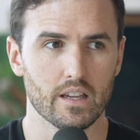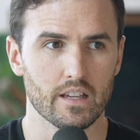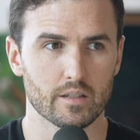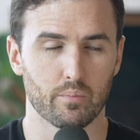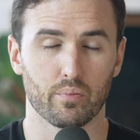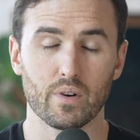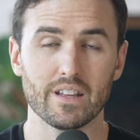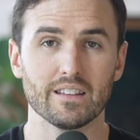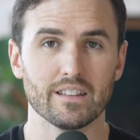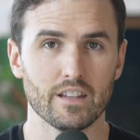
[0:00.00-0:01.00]
is
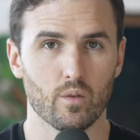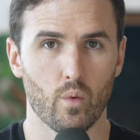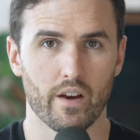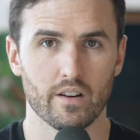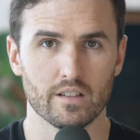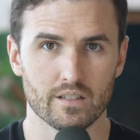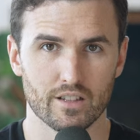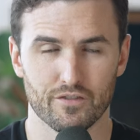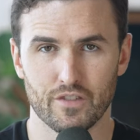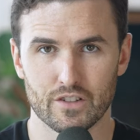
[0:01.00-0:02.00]
bringing the awareness
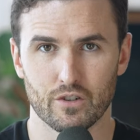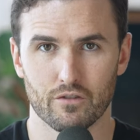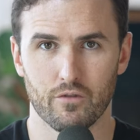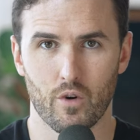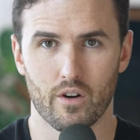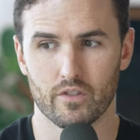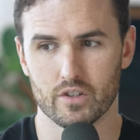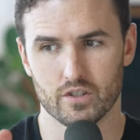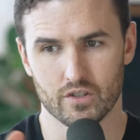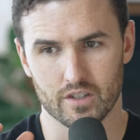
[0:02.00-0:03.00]
to the physical form versus